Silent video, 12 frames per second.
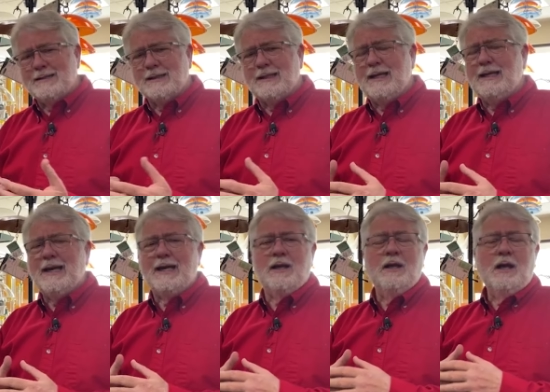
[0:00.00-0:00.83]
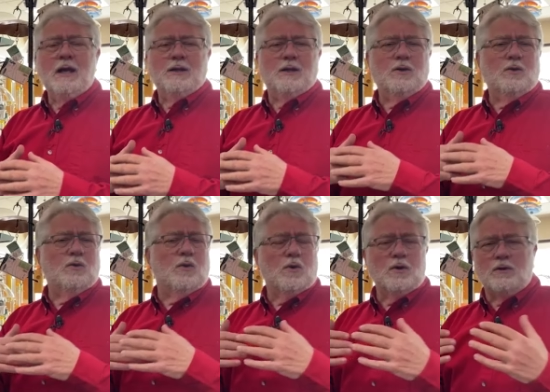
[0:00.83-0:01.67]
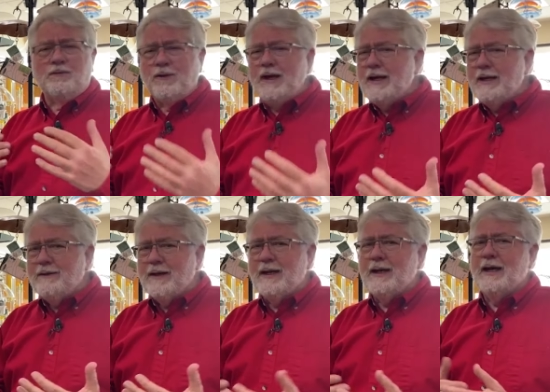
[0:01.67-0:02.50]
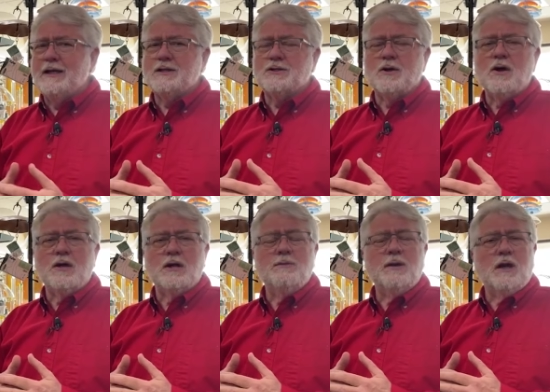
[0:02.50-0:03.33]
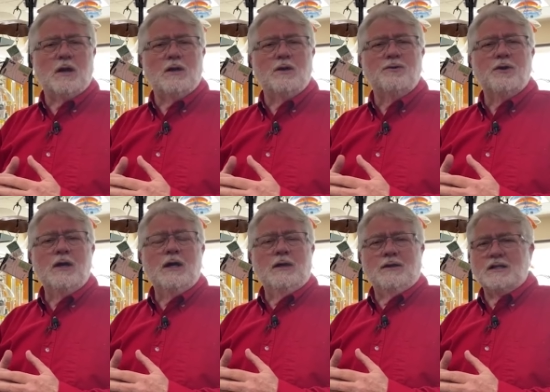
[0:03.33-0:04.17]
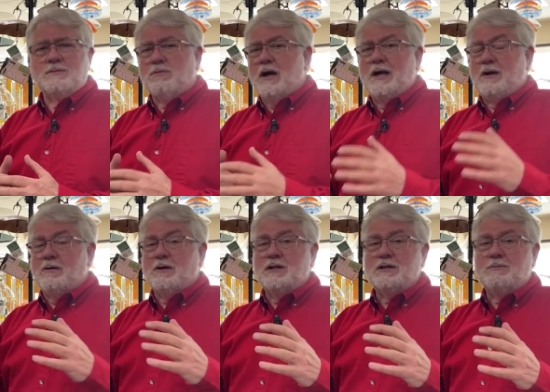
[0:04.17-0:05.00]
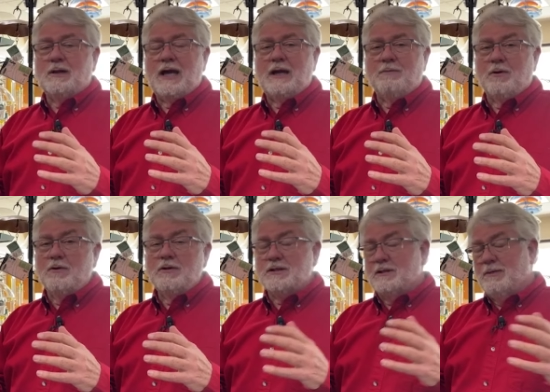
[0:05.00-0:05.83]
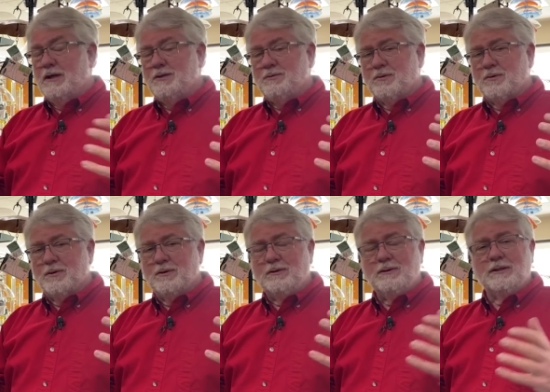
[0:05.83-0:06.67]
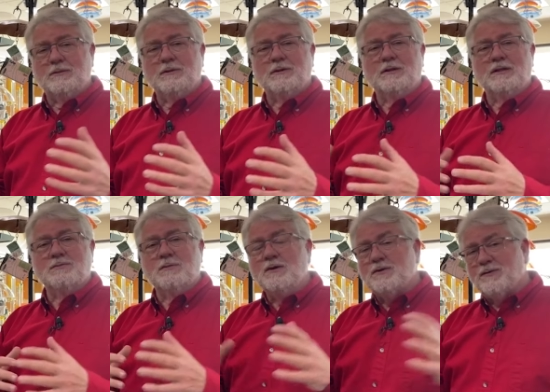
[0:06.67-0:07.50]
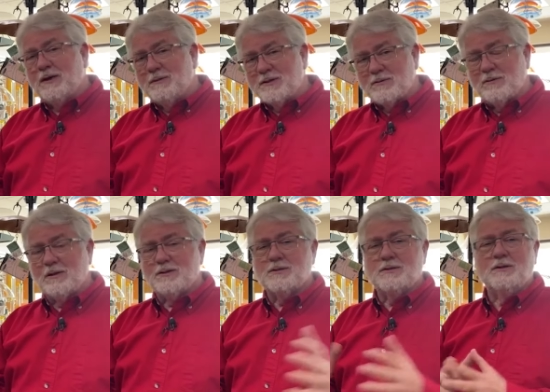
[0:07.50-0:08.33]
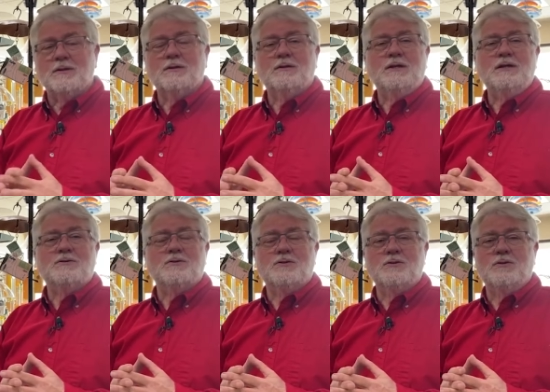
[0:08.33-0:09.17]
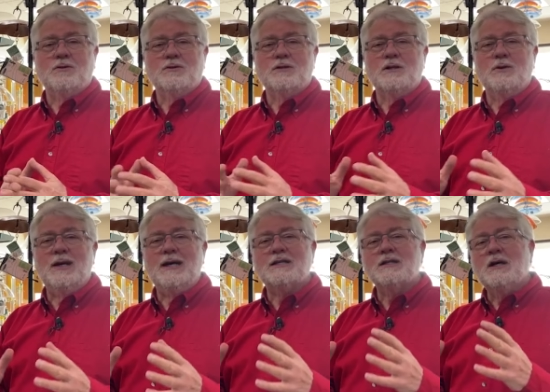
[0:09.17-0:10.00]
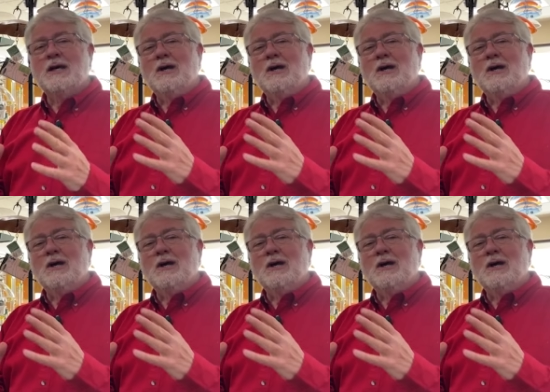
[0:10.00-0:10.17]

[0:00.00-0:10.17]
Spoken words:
The whole oriole feeding thing kind of started because these bright orange and black birds, the Baltimore Oriole that is most famous across the eastern two-thirds of the U.S.,